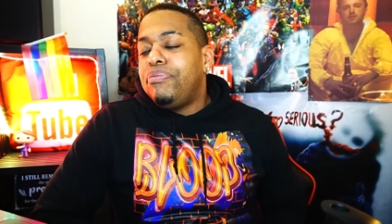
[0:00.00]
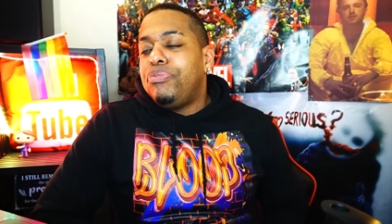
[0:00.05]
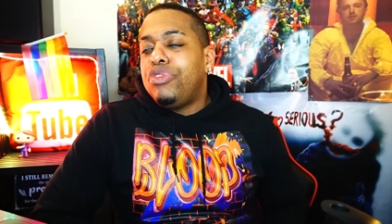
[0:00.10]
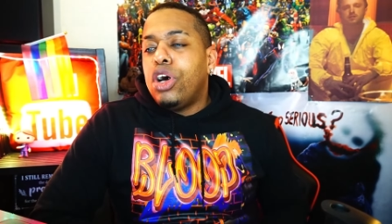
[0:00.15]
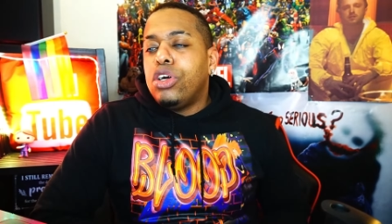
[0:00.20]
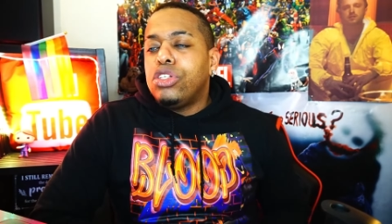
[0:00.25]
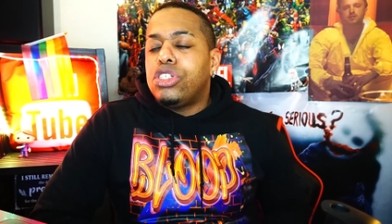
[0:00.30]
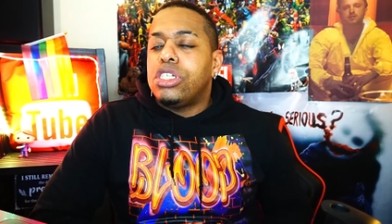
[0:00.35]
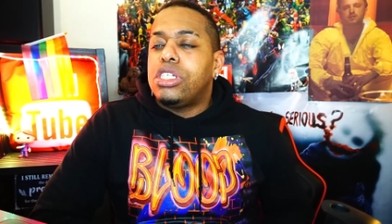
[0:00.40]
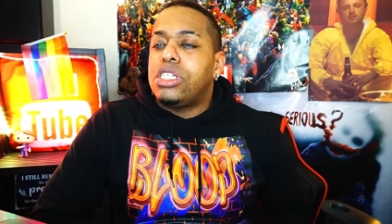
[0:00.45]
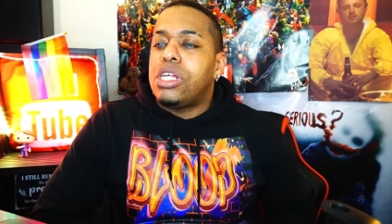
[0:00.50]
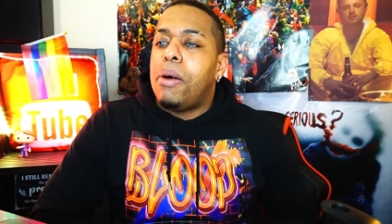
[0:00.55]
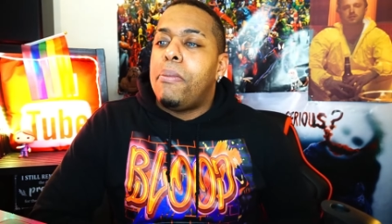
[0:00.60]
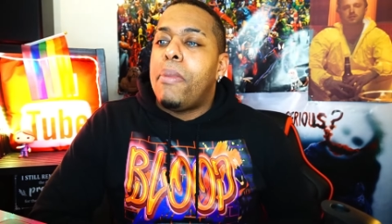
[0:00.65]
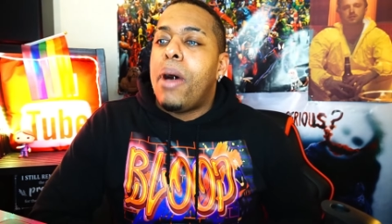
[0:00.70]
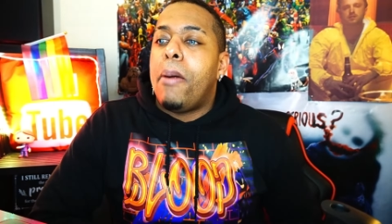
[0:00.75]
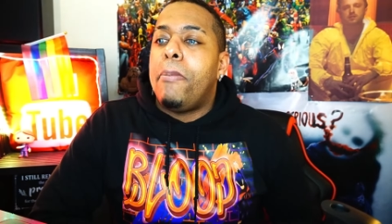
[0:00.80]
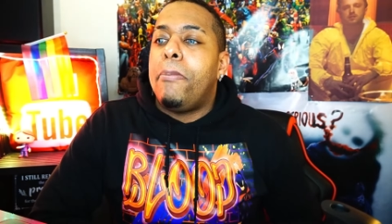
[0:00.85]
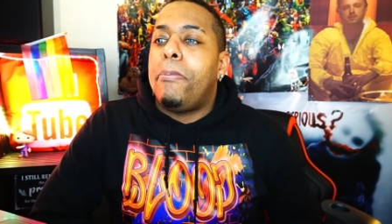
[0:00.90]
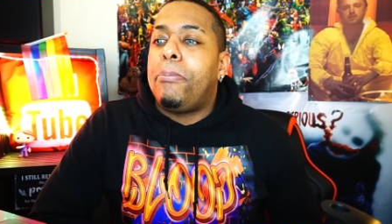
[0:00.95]
those are
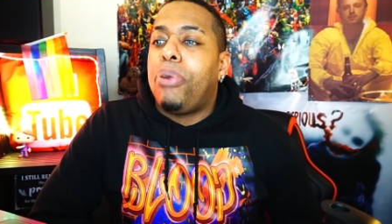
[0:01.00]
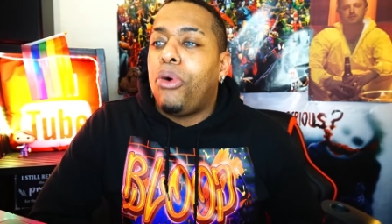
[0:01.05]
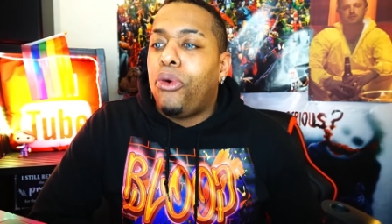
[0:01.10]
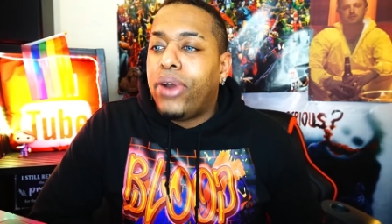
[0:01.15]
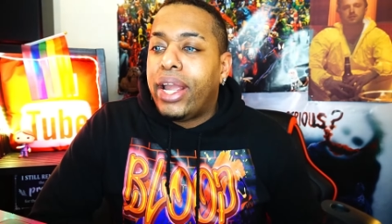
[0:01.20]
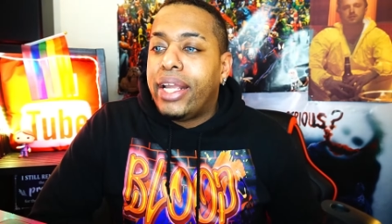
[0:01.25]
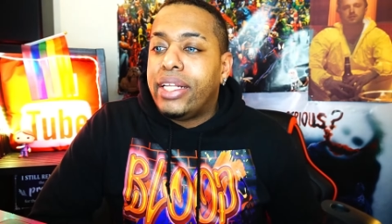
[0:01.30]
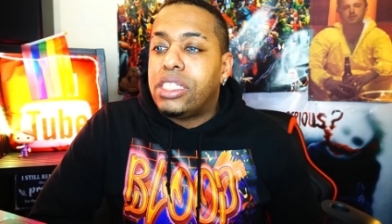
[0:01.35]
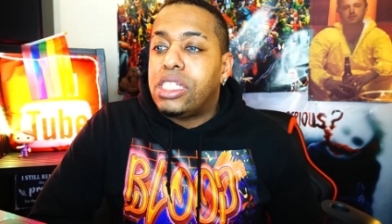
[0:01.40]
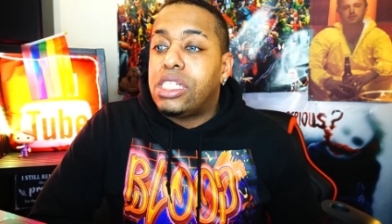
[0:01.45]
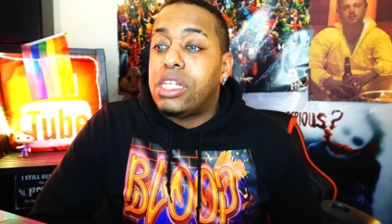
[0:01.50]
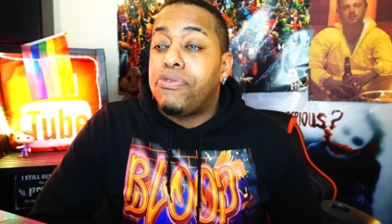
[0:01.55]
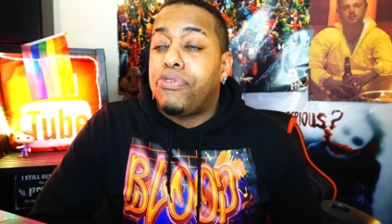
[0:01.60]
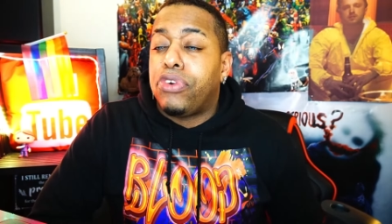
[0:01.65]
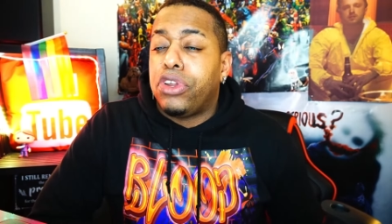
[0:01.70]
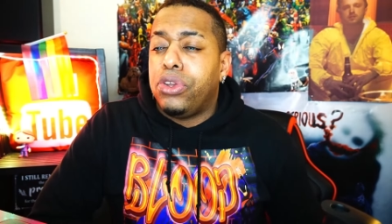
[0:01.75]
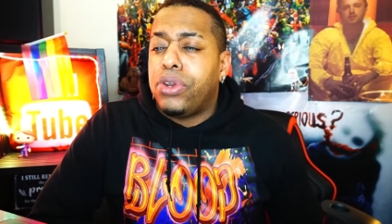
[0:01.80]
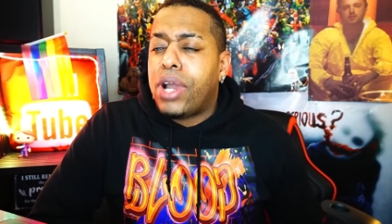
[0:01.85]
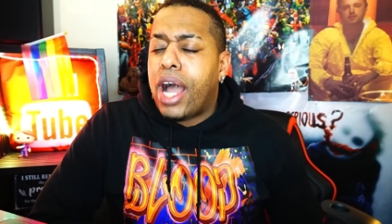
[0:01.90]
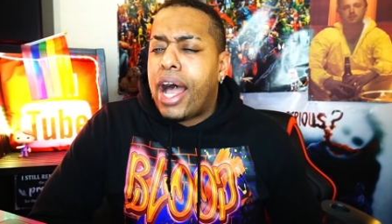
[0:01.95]
some points
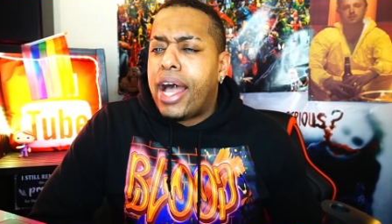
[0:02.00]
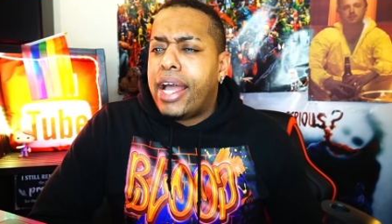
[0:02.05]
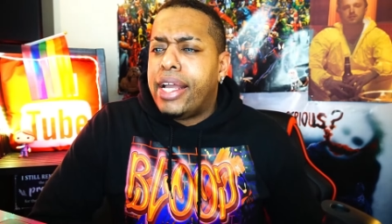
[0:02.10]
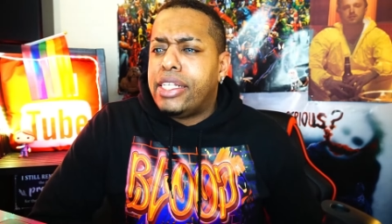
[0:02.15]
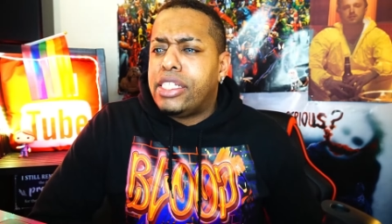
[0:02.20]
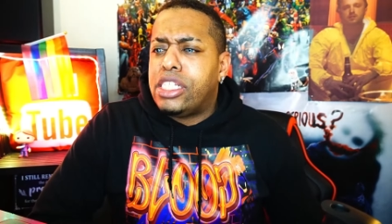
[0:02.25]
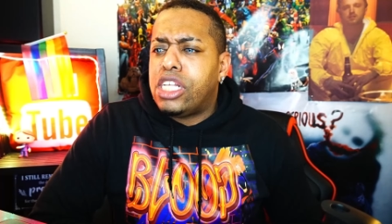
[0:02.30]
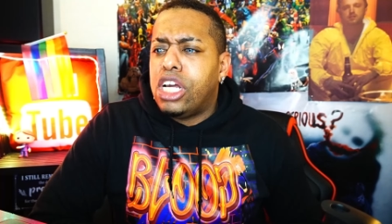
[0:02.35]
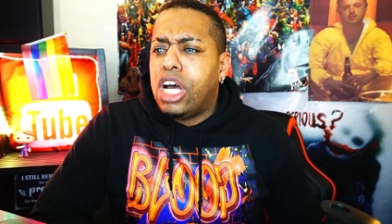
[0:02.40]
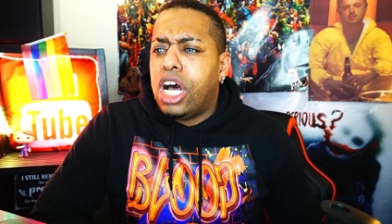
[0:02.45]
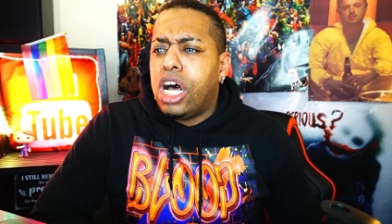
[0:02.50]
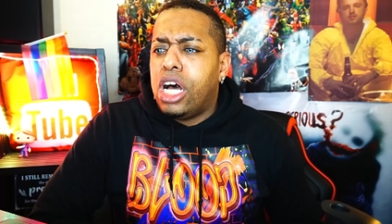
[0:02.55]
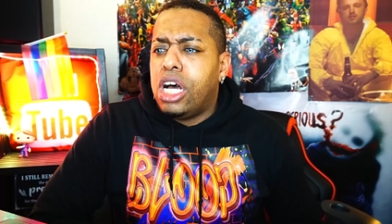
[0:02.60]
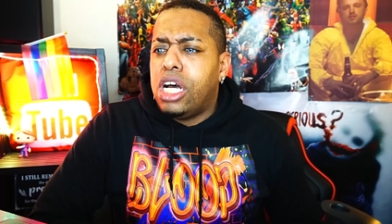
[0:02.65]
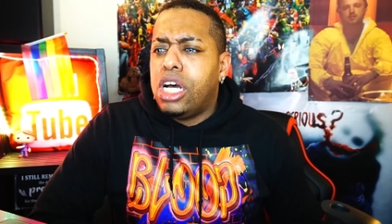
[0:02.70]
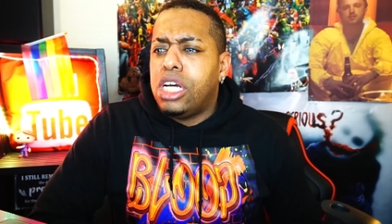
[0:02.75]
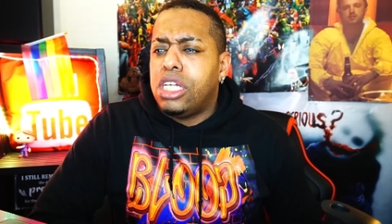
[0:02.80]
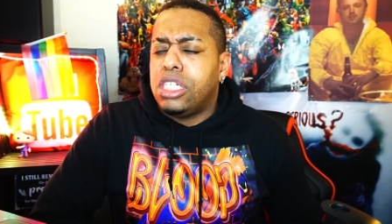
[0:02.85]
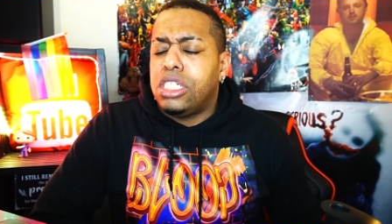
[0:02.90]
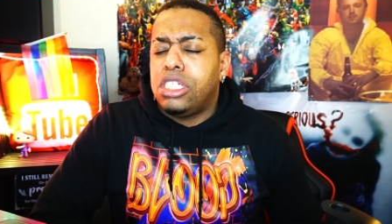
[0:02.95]
for you guys
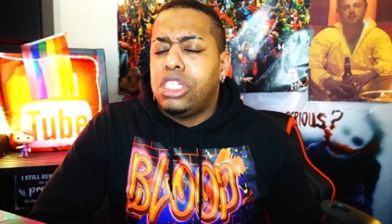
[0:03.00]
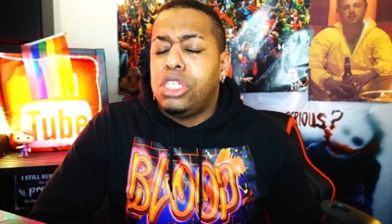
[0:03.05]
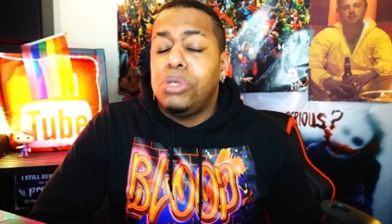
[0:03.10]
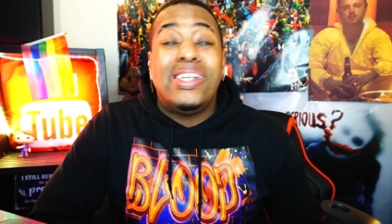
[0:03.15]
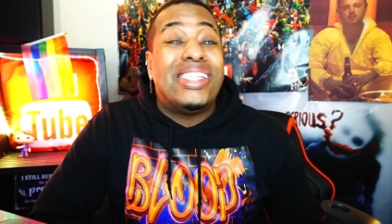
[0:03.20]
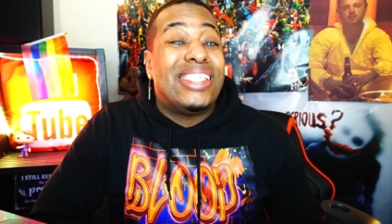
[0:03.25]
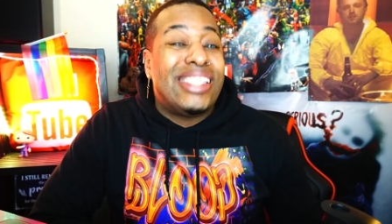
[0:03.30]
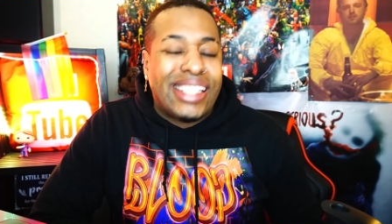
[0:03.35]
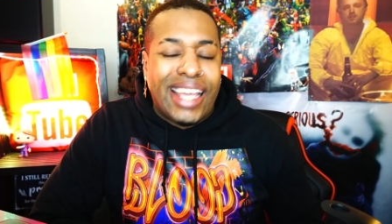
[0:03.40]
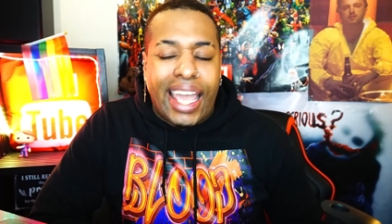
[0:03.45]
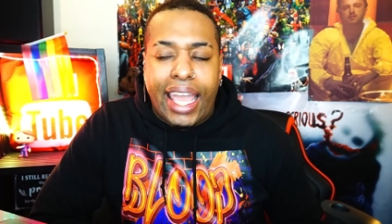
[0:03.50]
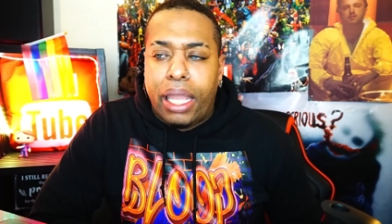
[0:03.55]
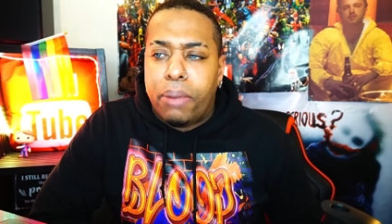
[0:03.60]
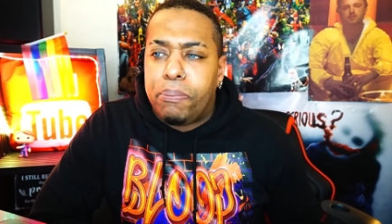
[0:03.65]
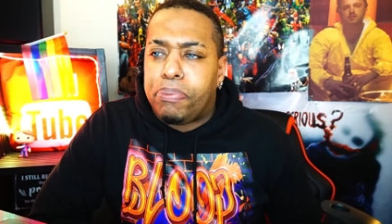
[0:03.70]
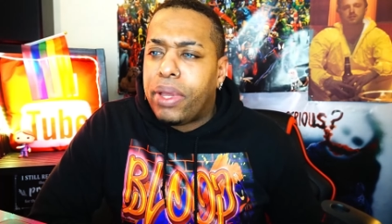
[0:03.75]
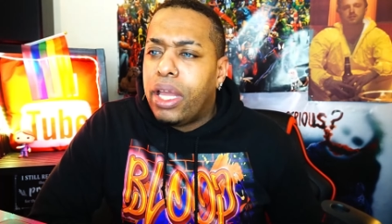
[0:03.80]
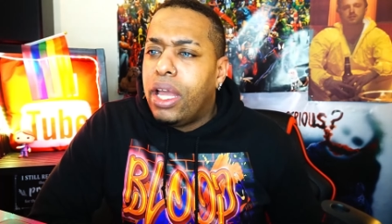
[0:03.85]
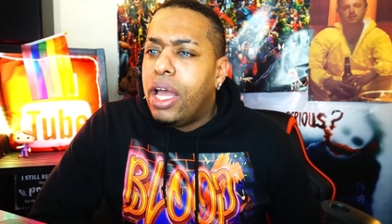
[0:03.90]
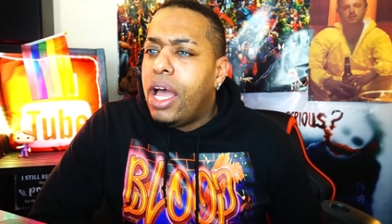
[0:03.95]
to escape.